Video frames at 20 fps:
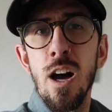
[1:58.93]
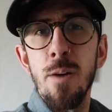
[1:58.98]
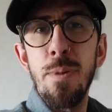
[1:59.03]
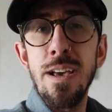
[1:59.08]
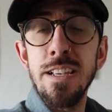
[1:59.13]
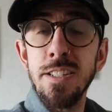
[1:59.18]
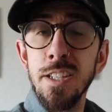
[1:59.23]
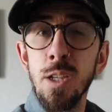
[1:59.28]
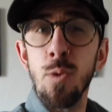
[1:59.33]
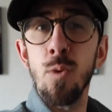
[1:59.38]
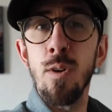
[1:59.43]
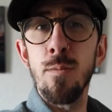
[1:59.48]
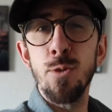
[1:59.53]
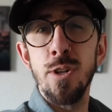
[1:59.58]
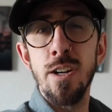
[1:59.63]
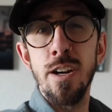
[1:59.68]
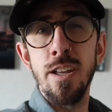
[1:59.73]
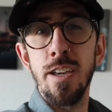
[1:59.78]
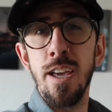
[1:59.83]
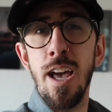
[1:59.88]
basically what I'm
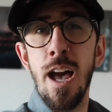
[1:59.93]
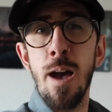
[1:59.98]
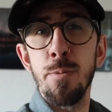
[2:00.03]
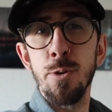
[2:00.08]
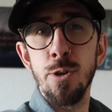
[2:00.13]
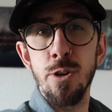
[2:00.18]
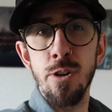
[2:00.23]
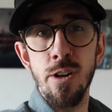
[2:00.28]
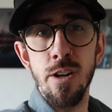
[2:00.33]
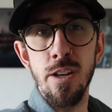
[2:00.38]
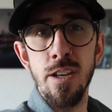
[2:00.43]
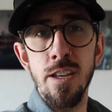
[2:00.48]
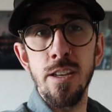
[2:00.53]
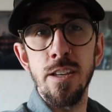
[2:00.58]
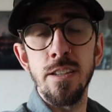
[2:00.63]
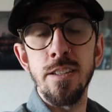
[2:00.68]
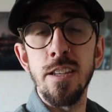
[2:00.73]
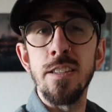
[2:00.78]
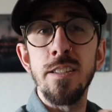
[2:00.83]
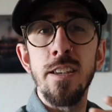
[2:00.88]
trying to capture
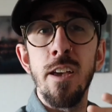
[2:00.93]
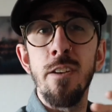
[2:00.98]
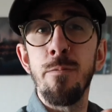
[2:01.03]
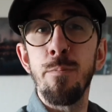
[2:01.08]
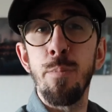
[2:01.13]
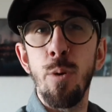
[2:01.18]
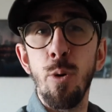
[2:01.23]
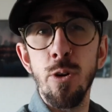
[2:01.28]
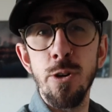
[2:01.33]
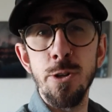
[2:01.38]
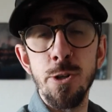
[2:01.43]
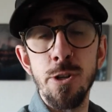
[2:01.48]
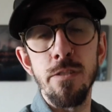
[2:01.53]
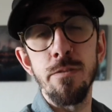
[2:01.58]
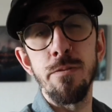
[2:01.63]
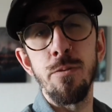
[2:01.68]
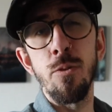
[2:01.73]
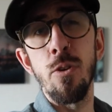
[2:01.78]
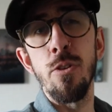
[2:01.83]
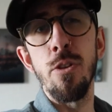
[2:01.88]
is a
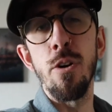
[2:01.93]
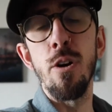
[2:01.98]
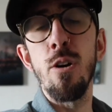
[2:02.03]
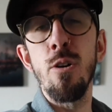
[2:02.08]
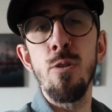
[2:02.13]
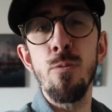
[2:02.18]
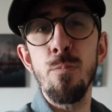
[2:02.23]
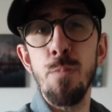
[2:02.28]
self-portrait for the home